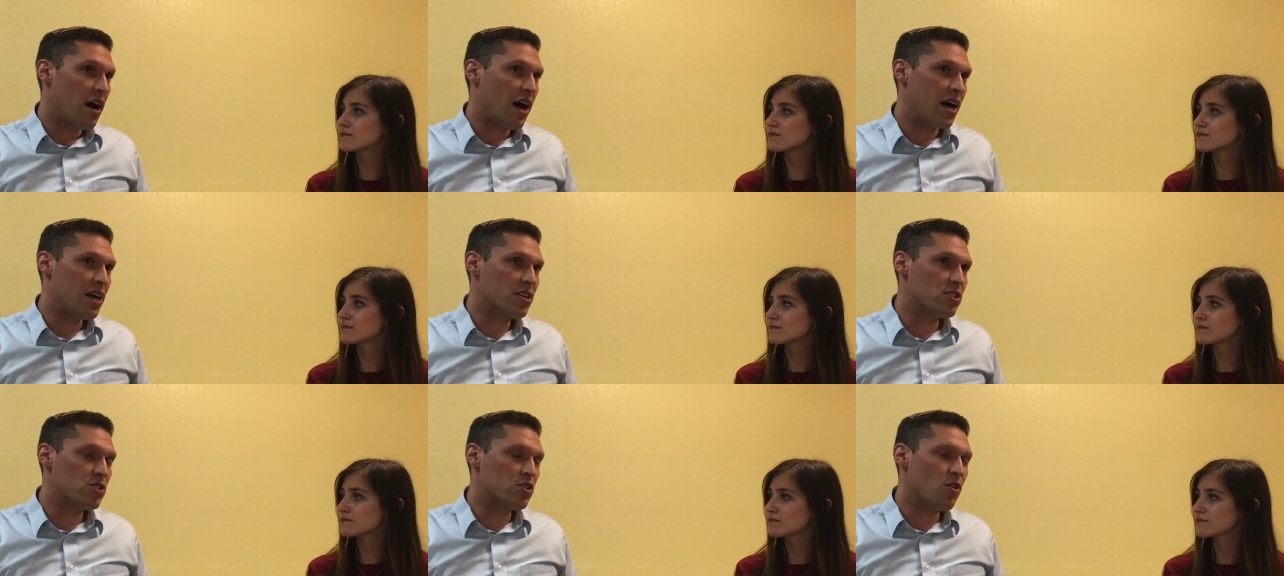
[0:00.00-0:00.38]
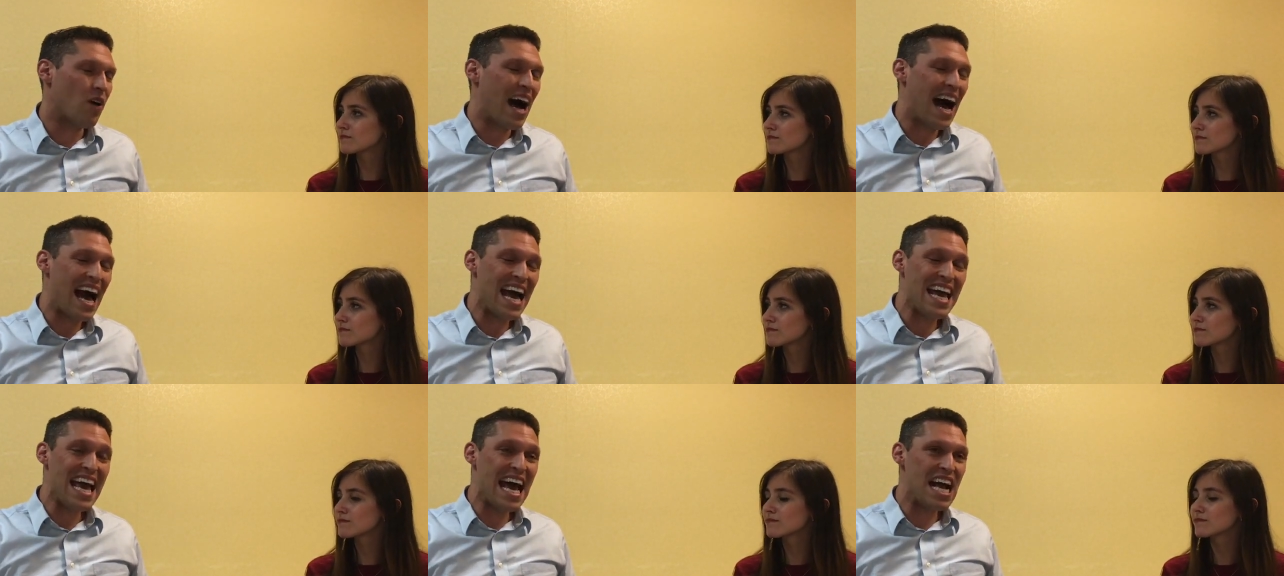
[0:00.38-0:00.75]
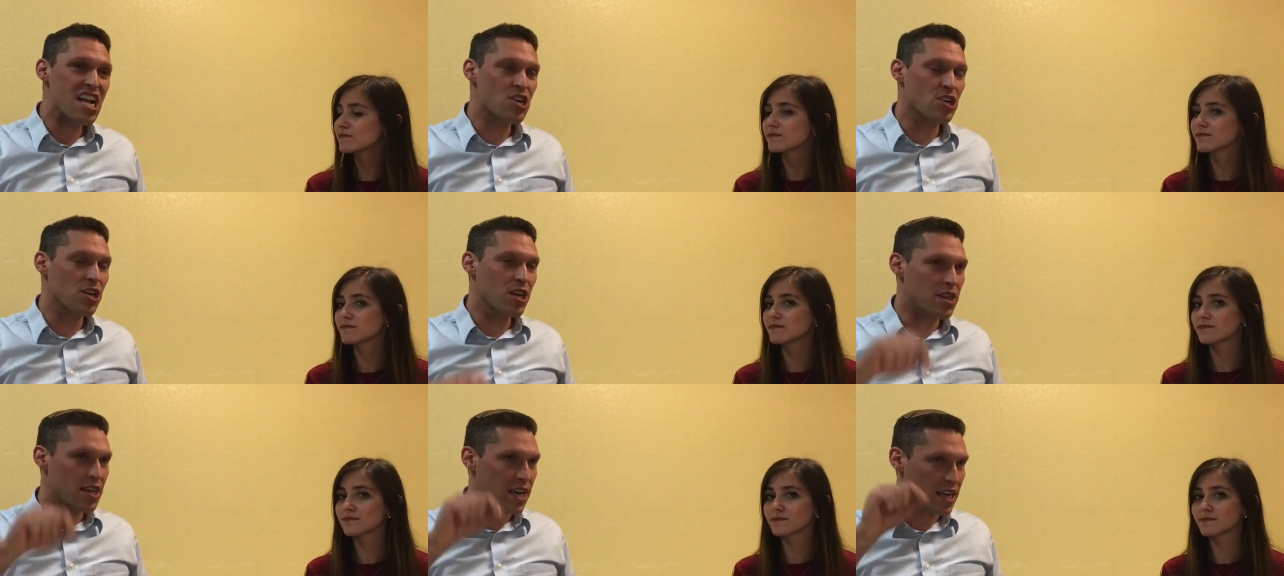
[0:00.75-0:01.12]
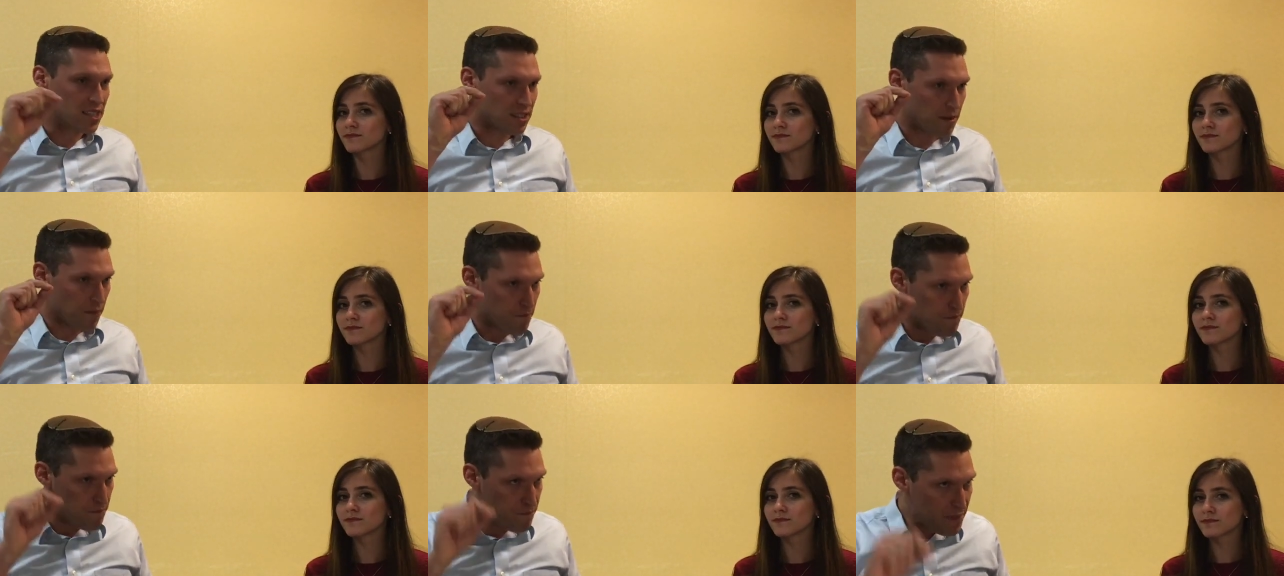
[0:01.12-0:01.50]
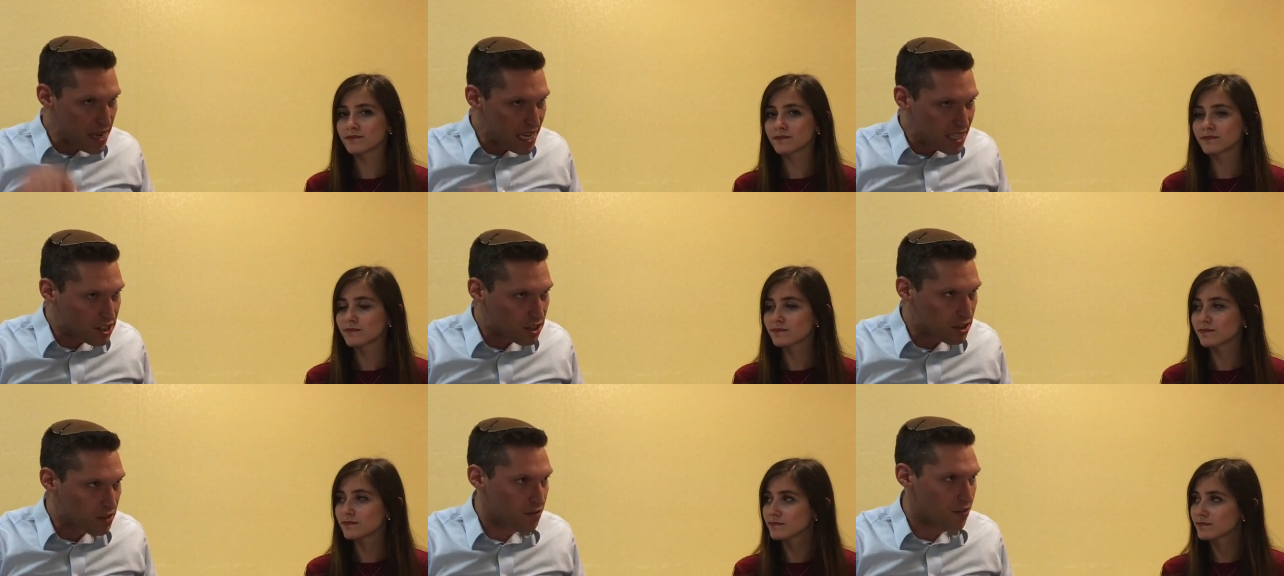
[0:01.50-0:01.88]
Speaker 1: And so I actually think it's a
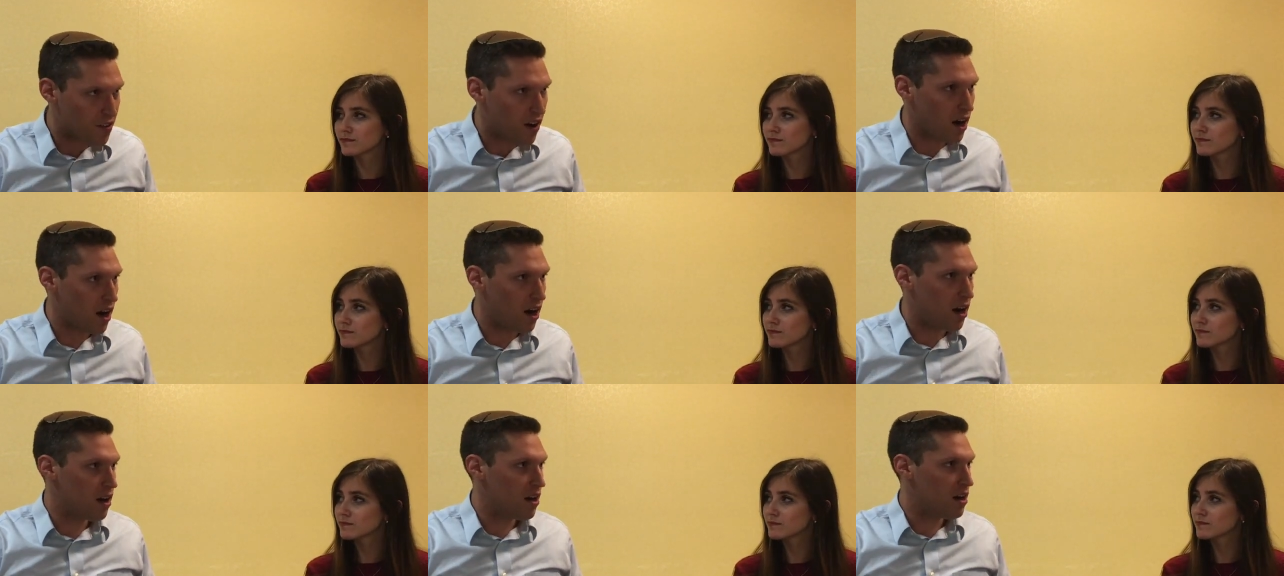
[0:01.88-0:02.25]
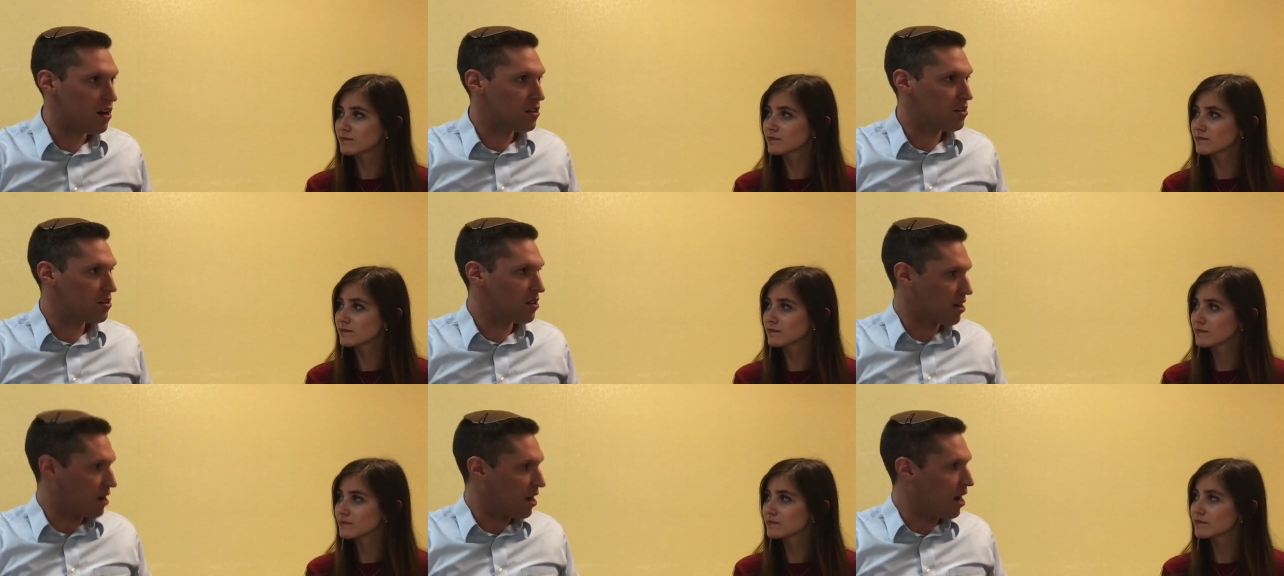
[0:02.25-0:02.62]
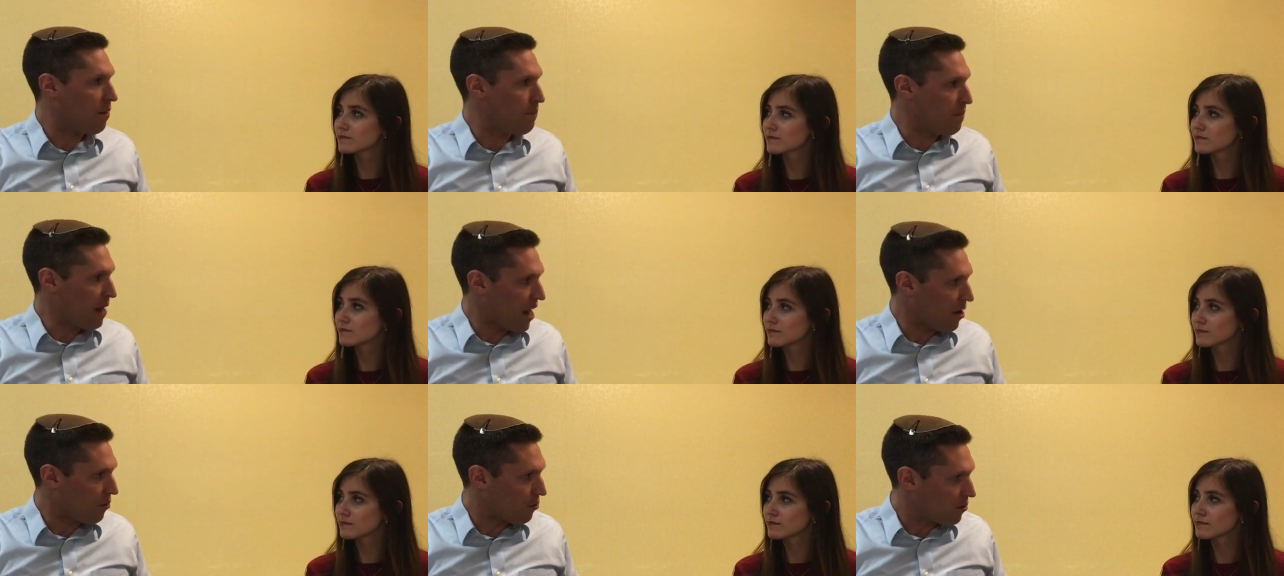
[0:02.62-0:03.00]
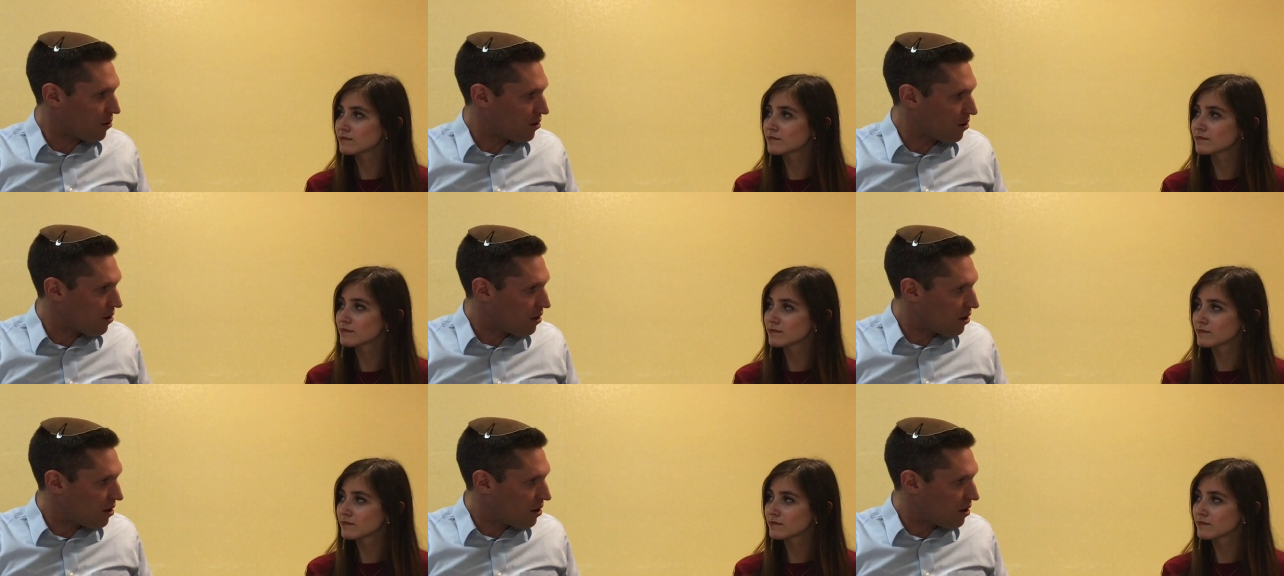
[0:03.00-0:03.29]
mitzvah to come out.